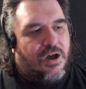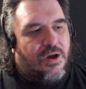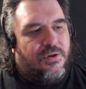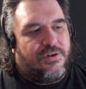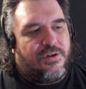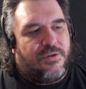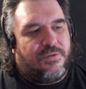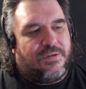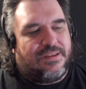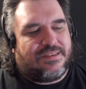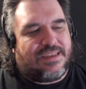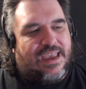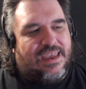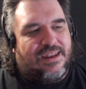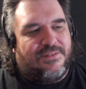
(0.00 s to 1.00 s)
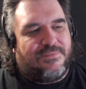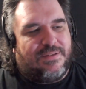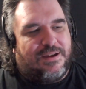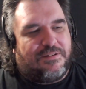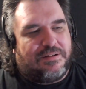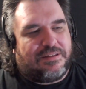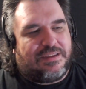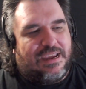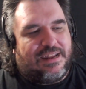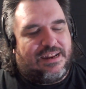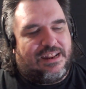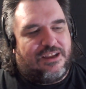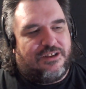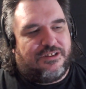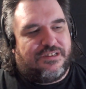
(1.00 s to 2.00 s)
Odo is kind of irritated.
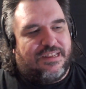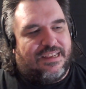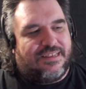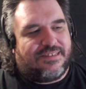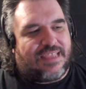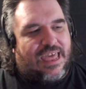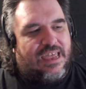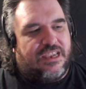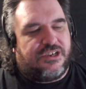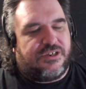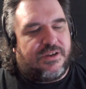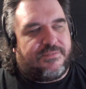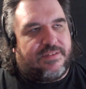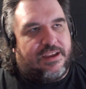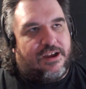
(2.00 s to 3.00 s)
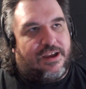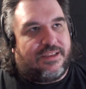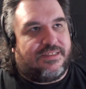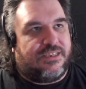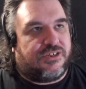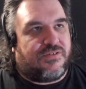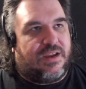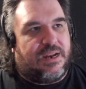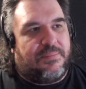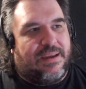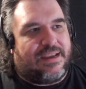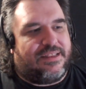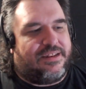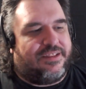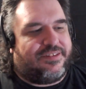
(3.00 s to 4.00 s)
You see his eyes shifting here as he's trying to
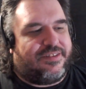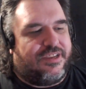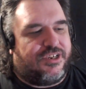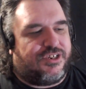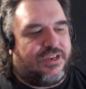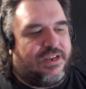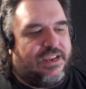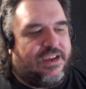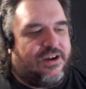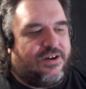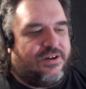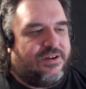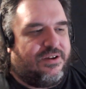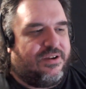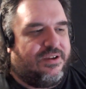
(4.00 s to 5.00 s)
make a decision here.